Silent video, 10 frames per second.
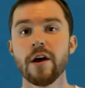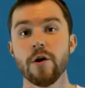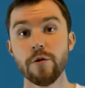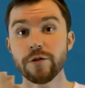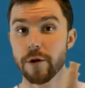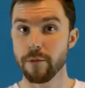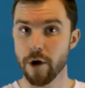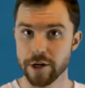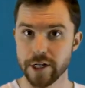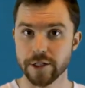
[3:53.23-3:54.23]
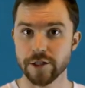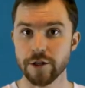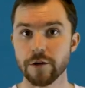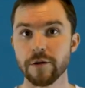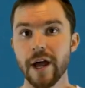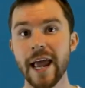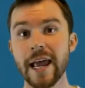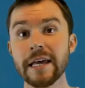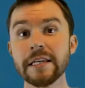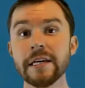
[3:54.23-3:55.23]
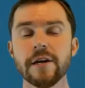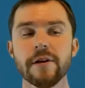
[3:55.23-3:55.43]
who they're marketed to, and